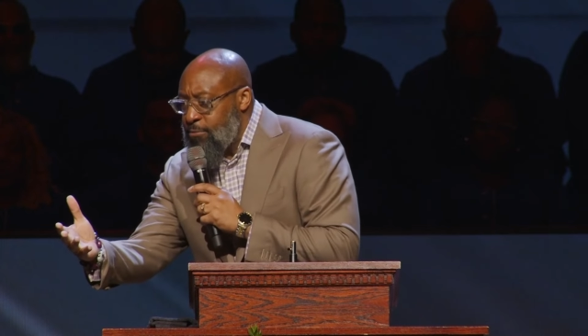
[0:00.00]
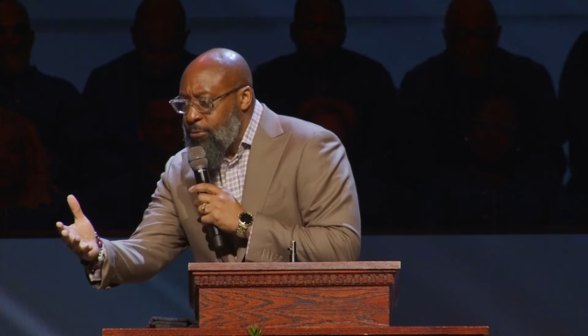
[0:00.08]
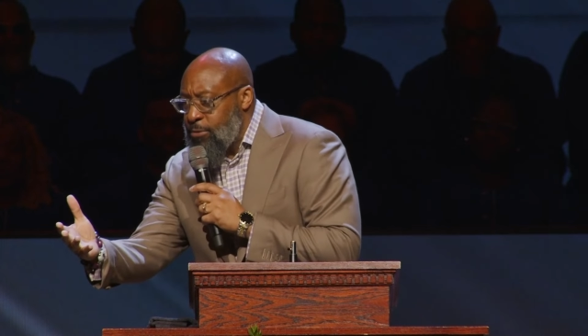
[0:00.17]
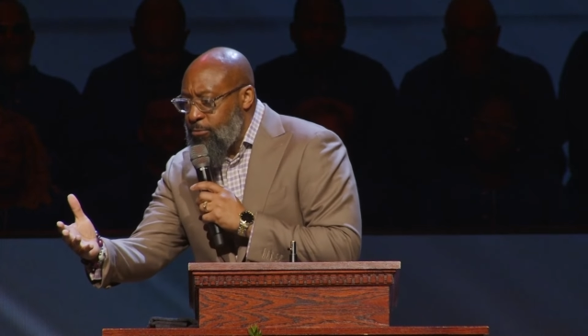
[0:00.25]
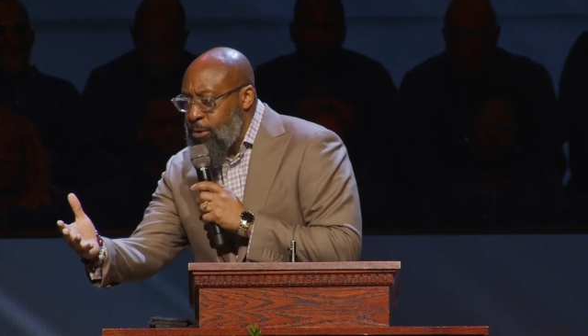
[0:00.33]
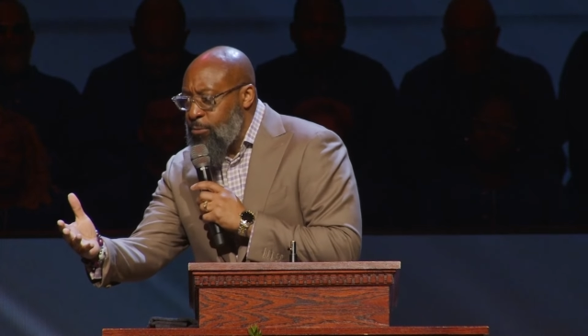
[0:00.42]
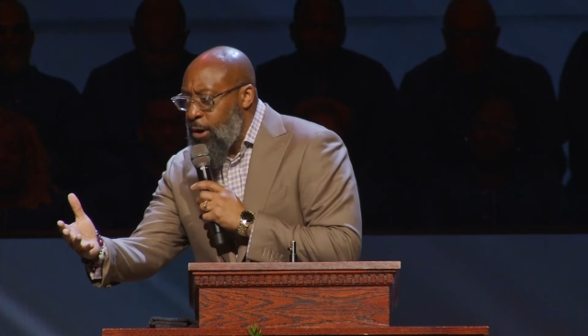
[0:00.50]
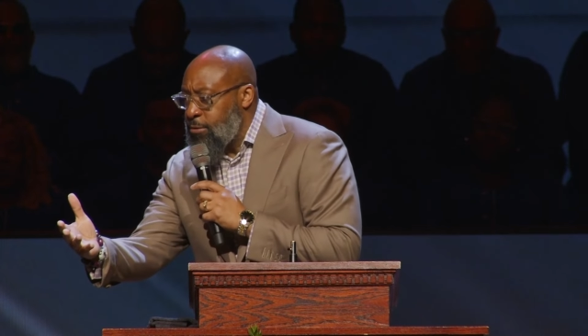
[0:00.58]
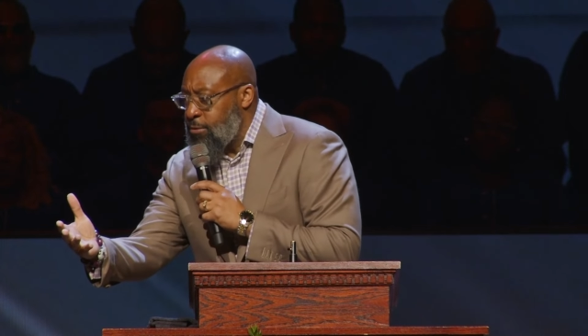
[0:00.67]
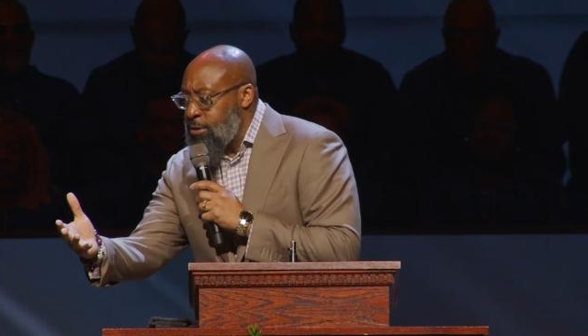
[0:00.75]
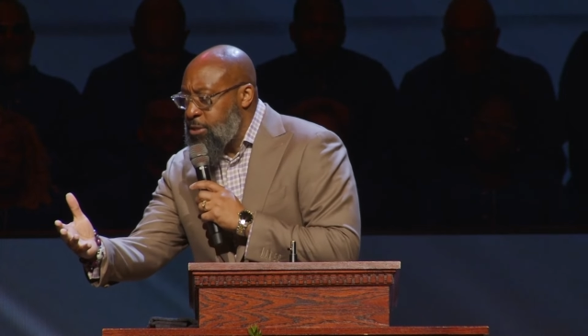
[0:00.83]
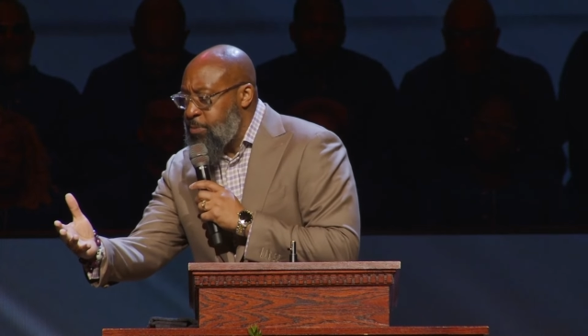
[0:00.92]
we, we walk
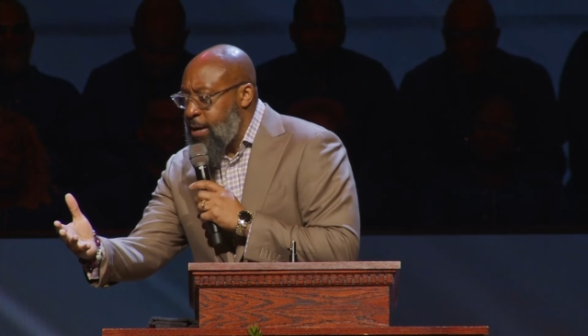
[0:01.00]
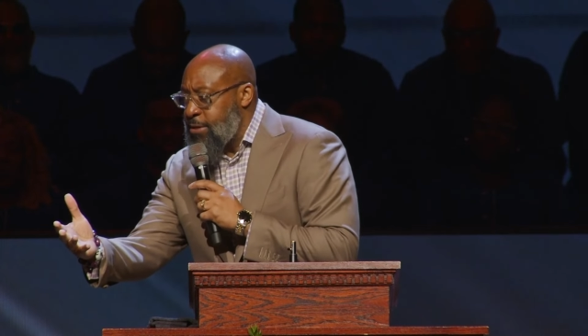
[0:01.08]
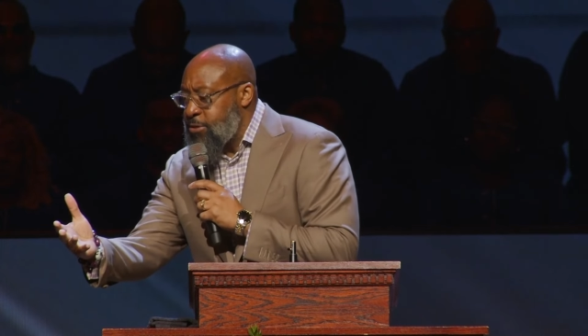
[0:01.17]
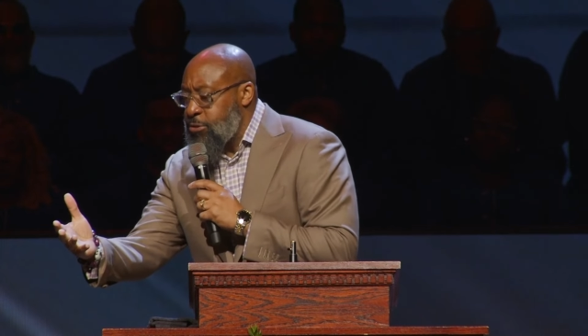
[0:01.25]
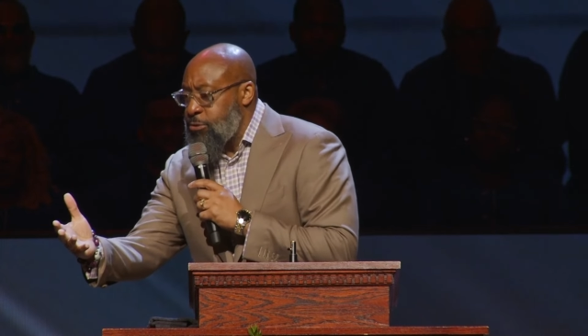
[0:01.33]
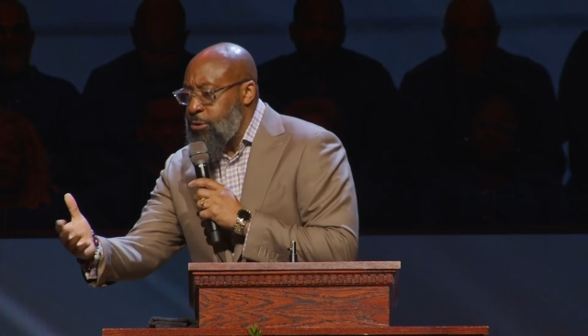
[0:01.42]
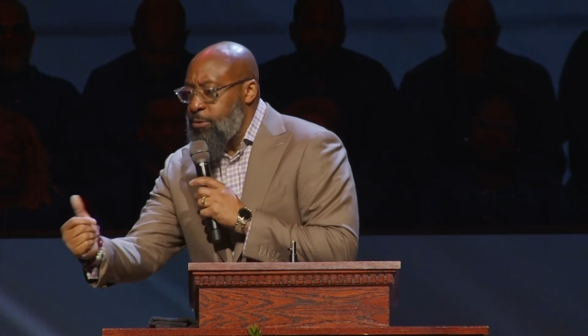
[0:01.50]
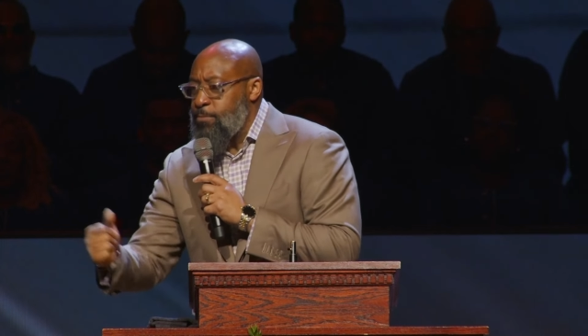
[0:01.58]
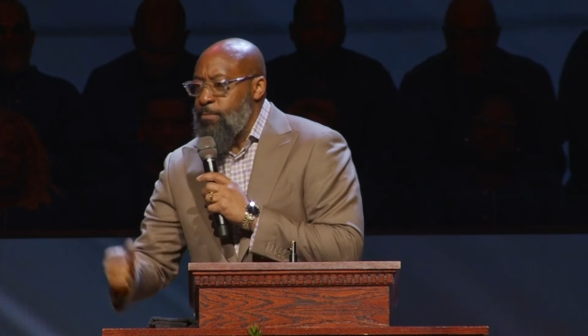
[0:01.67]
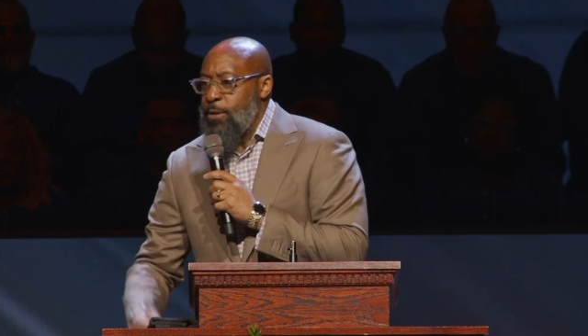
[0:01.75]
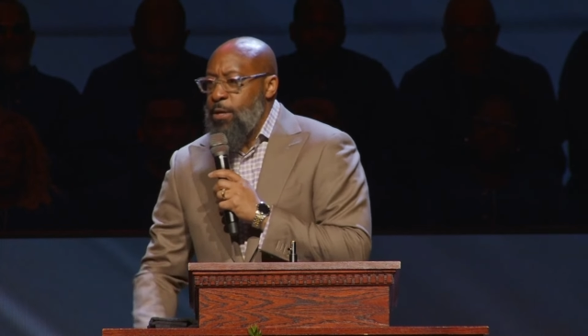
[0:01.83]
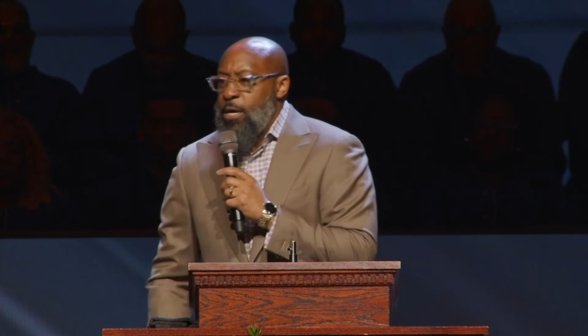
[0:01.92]
through this passage, do you?
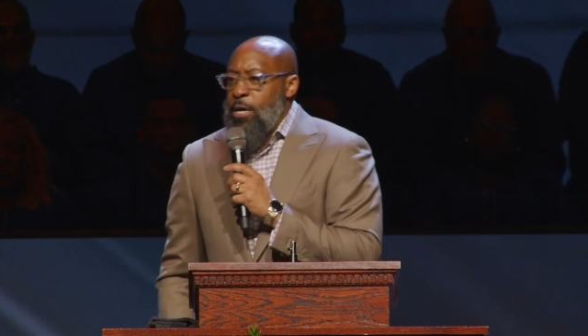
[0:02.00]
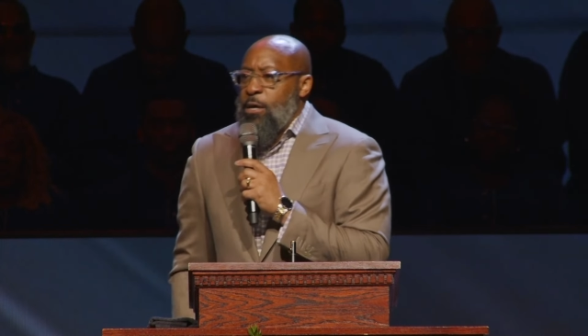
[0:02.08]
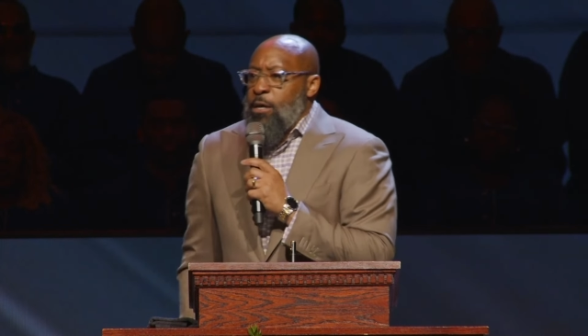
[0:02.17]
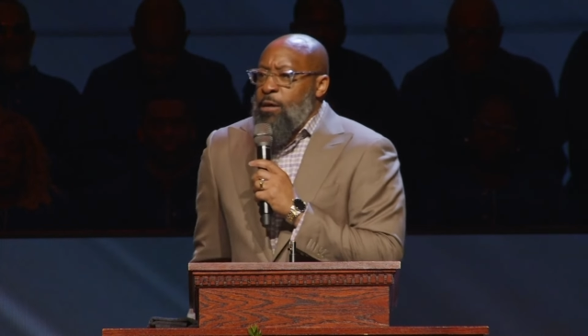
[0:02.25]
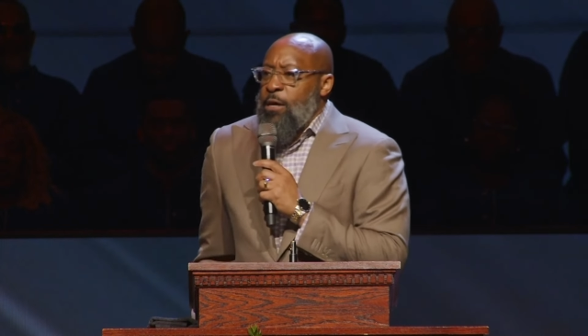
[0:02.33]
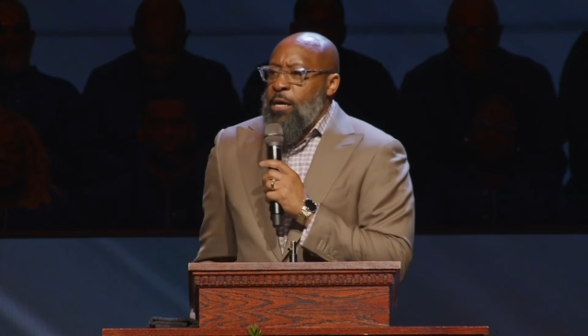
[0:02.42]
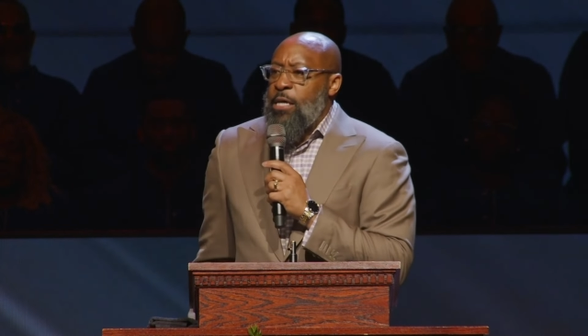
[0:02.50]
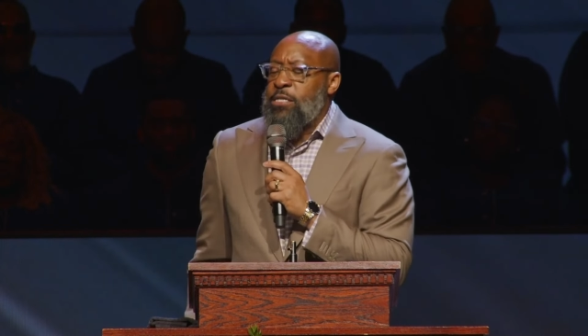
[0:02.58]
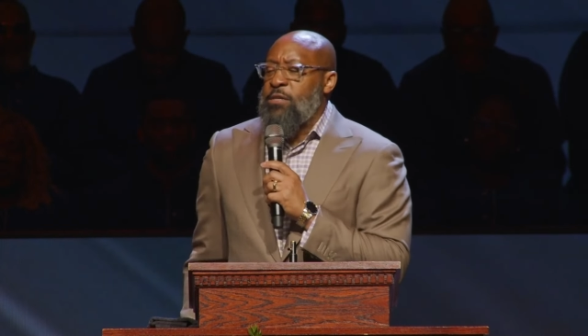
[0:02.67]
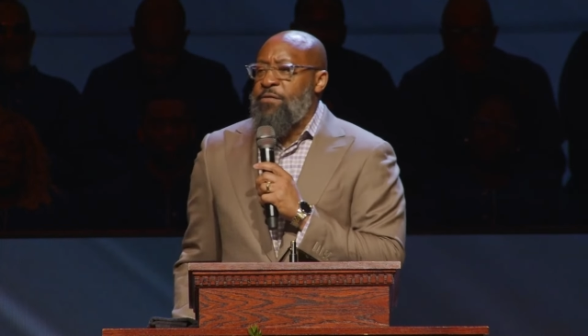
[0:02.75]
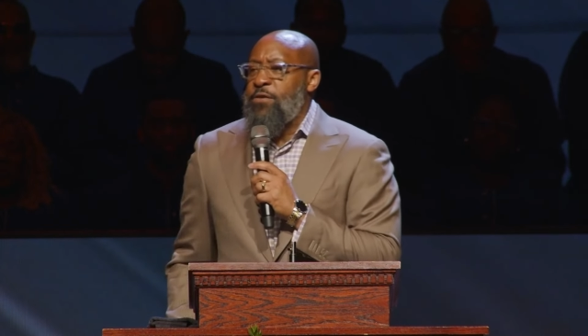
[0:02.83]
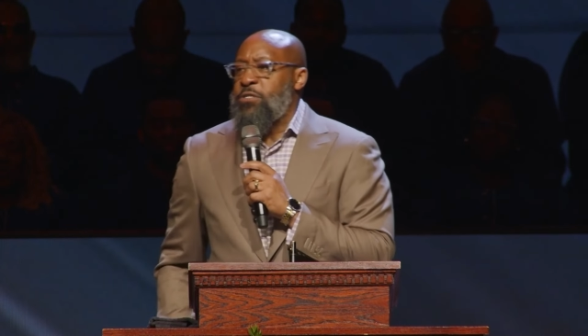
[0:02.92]
He said
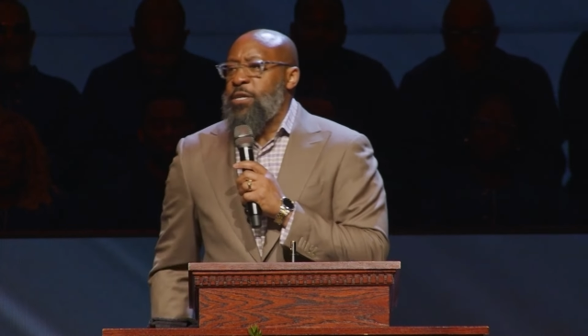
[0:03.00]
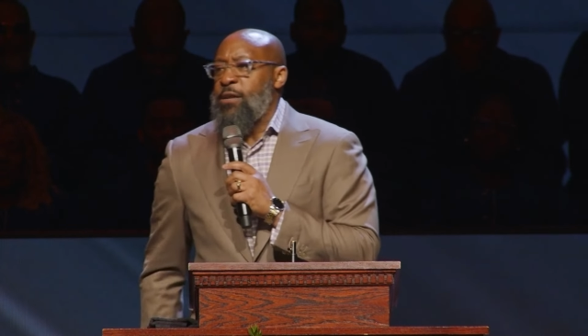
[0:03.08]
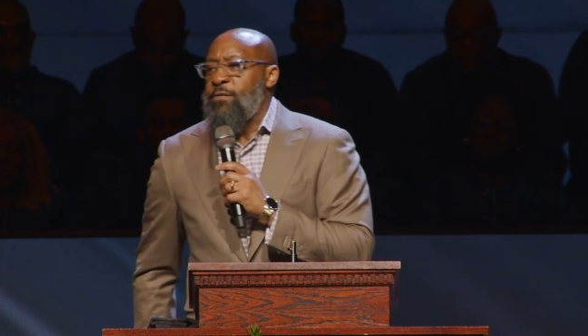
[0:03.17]
the first thing,